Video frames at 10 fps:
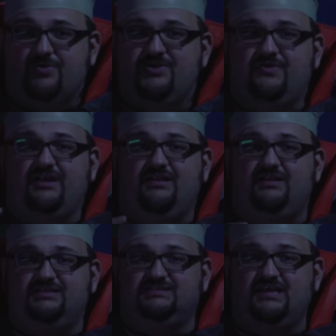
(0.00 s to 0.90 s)
in New
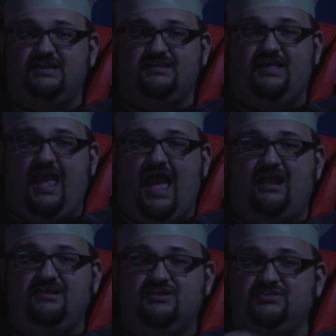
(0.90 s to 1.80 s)
England, They had